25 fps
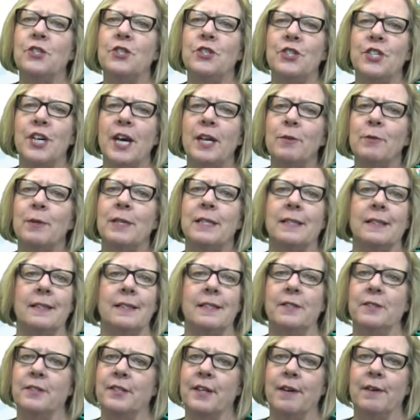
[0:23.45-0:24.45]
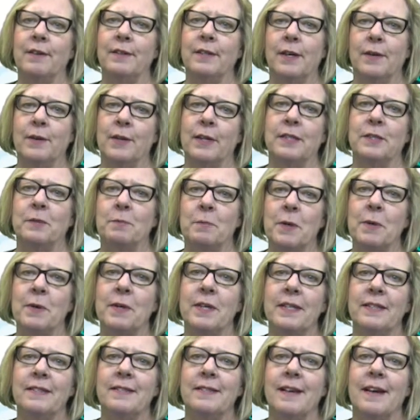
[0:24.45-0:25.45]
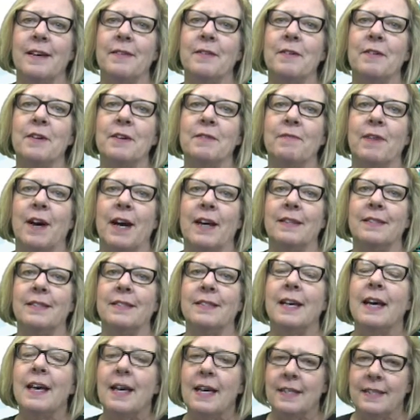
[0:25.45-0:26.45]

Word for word: generously shared their experience and their advice